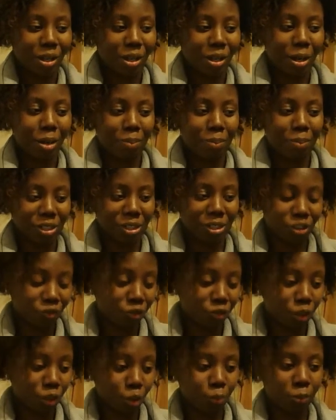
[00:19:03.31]
a bunch of
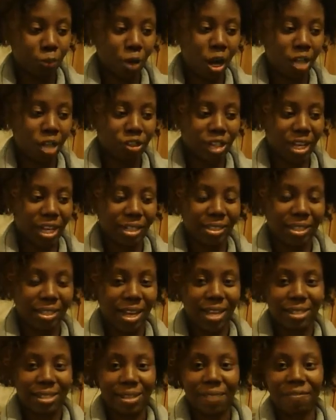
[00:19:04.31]
new projects
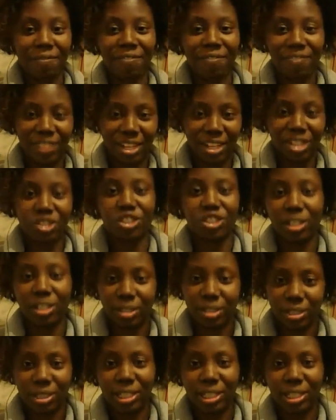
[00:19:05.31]
as I'm finishing
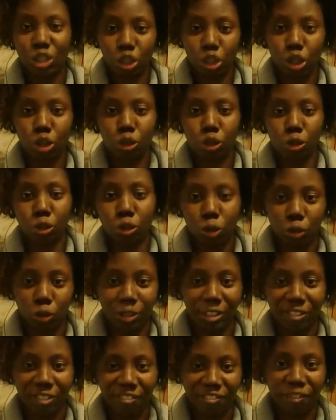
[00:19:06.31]
this eternal,
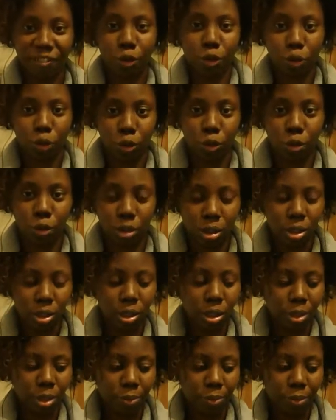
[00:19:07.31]
infernal
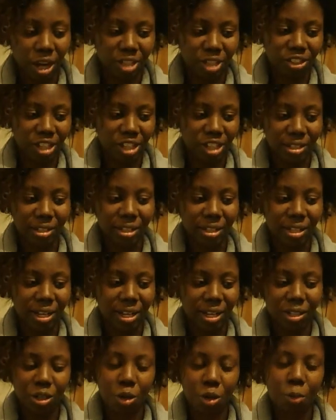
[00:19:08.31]
project.
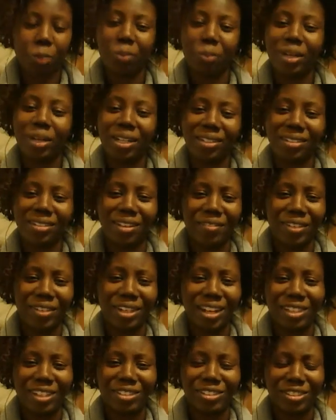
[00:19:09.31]
I know I'm gonna love it.
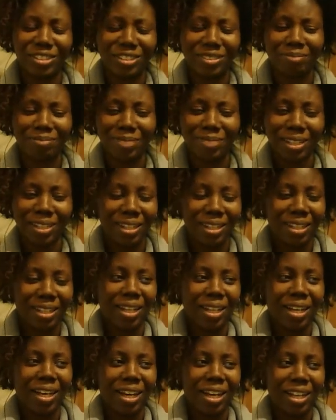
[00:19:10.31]
I just
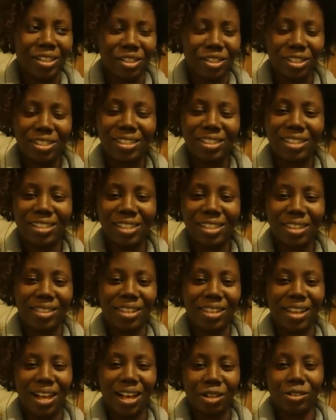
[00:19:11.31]
need
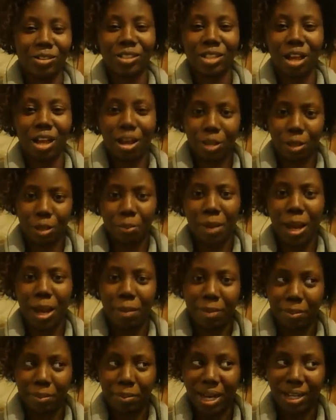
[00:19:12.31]
something else to occupy
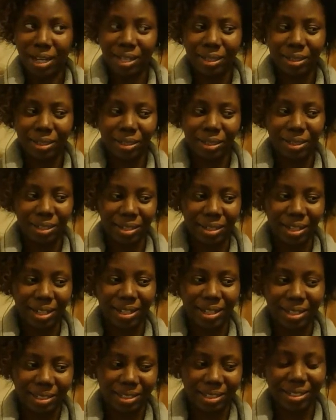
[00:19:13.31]
my mind
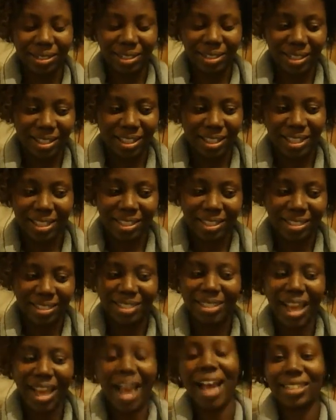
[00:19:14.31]
that isn't the
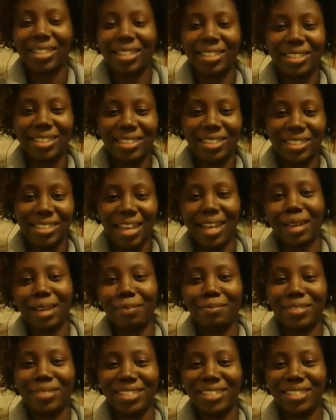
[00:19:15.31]
exact
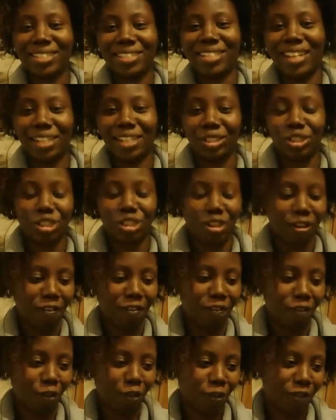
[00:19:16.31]
same stitch
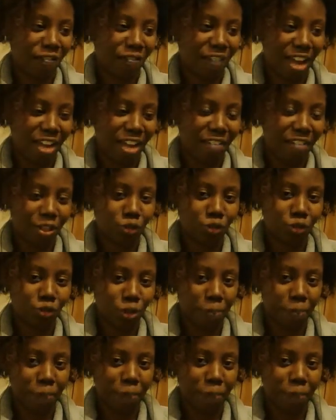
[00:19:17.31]
for 500